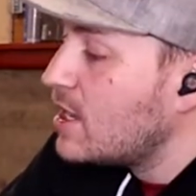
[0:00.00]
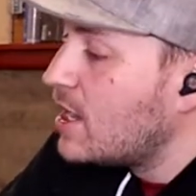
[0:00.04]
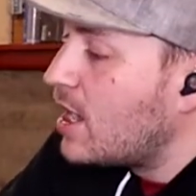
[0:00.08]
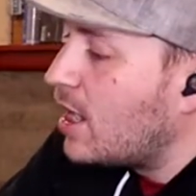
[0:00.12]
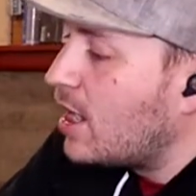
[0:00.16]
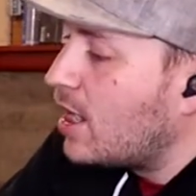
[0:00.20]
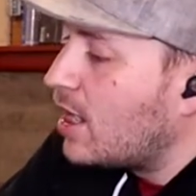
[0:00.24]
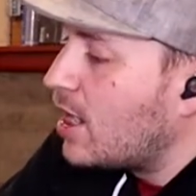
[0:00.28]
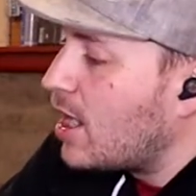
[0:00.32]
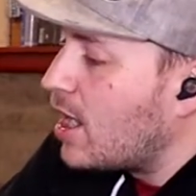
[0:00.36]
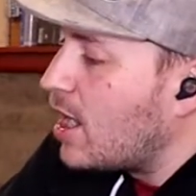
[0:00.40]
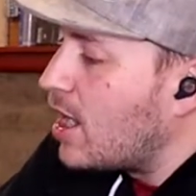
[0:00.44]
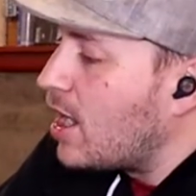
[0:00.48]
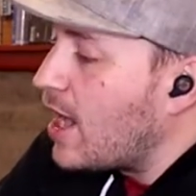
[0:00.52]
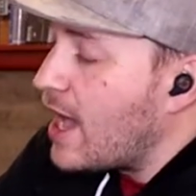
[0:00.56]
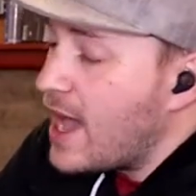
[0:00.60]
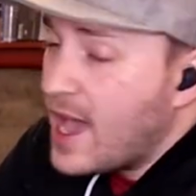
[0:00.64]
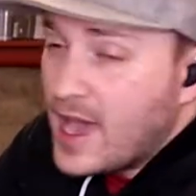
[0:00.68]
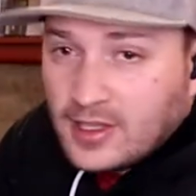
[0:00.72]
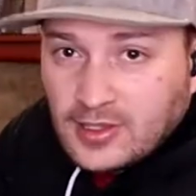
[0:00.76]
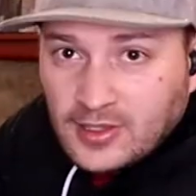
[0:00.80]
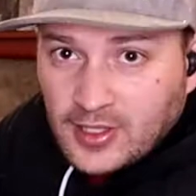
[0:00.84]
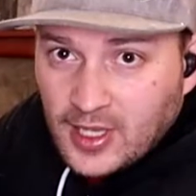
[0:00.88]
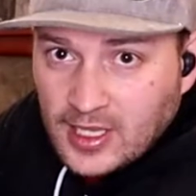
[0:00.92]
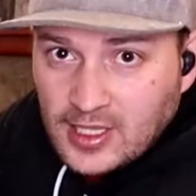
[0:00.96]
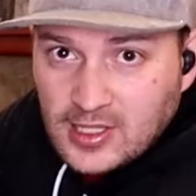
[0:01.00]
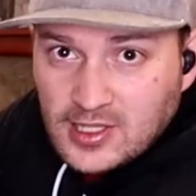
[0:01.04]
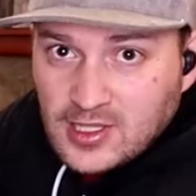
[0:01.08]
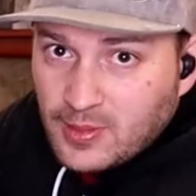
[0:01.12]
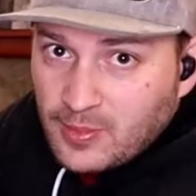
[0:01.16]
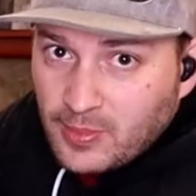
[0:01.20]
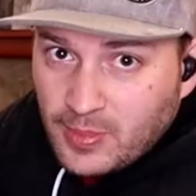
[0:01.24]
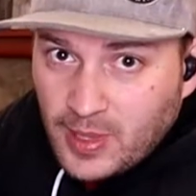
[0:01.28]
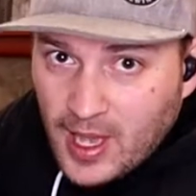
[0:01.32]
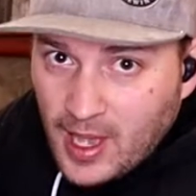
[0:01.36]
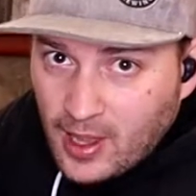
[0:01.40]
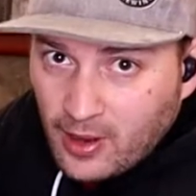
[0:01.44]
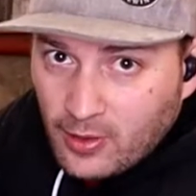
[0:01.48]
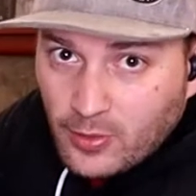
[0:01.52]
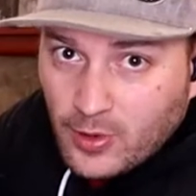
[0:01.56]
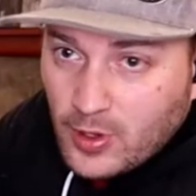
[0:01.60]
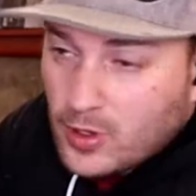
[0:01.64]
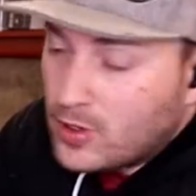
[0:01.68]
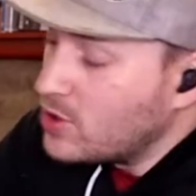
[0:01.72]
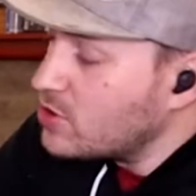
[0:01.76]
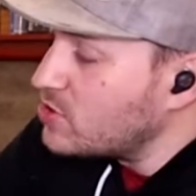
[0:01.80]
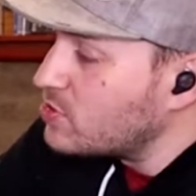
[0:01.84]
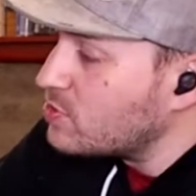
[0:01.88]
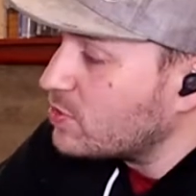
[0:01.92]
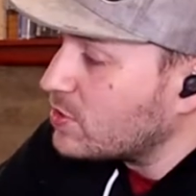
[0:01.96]
At nights on back
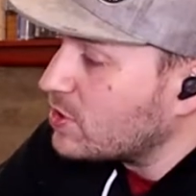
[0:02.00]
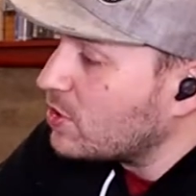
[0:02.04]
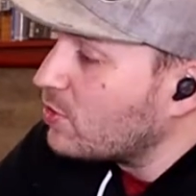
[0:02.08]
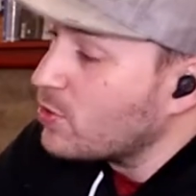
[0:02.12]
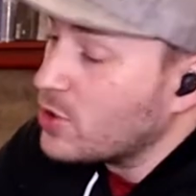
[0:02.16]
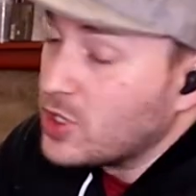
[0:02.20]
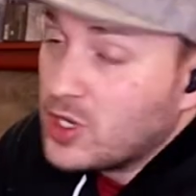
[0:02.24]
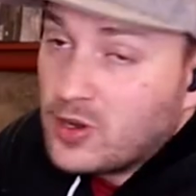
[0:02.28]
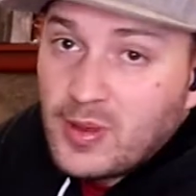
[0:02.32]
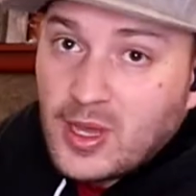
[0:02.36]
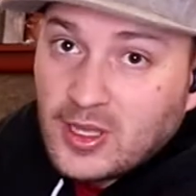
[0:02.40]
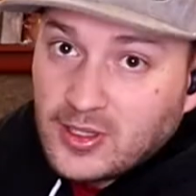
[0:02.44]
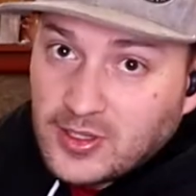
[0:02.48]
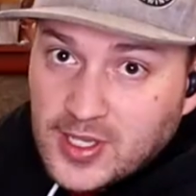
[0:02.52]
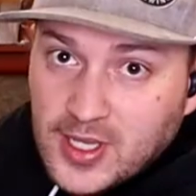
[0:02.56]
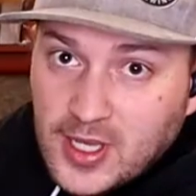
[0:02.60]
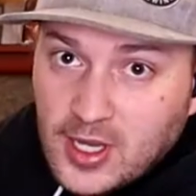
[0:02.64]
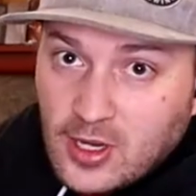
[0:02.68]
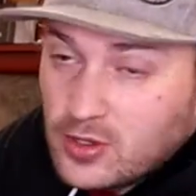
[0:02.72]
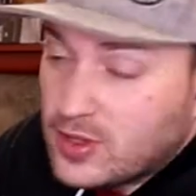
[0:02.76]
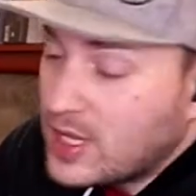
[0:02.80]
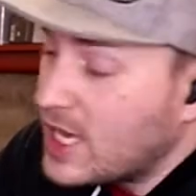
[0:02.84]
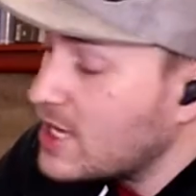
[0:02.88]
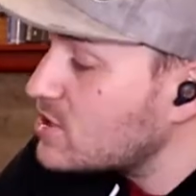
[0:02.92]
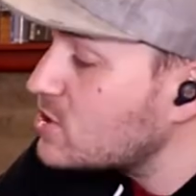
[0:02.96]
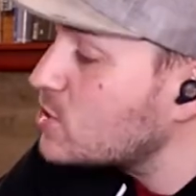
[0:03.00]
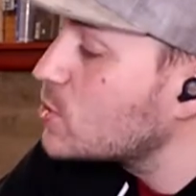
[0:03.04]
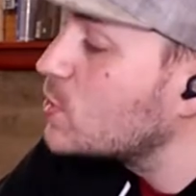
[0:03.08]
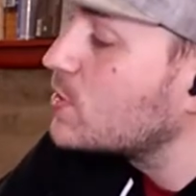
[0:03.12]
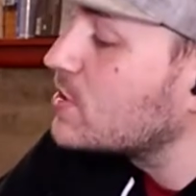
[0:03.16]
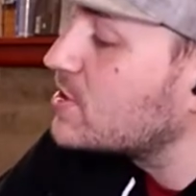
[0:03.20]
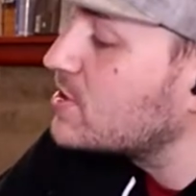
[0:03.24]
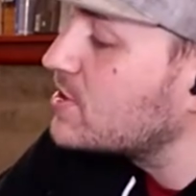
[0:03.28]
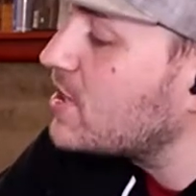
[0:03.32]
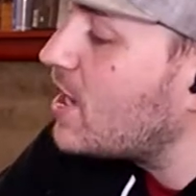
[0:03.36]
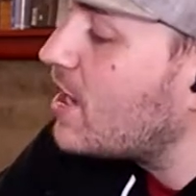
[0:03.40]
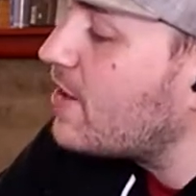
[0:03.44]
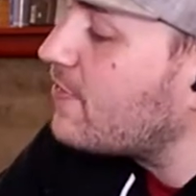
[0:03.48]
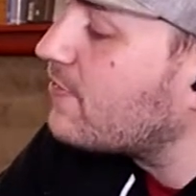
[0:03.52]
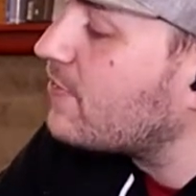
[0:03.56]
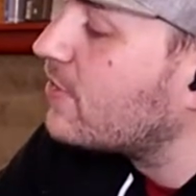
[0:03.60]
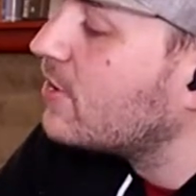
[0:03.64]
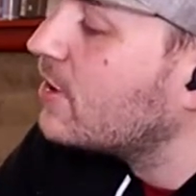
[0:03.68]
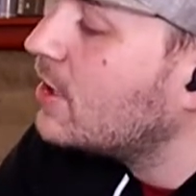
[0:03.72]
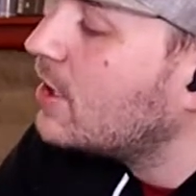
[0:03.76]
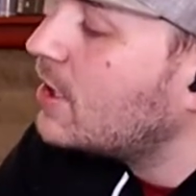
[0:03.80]
roads when you're worried about deer, that sort of stuff.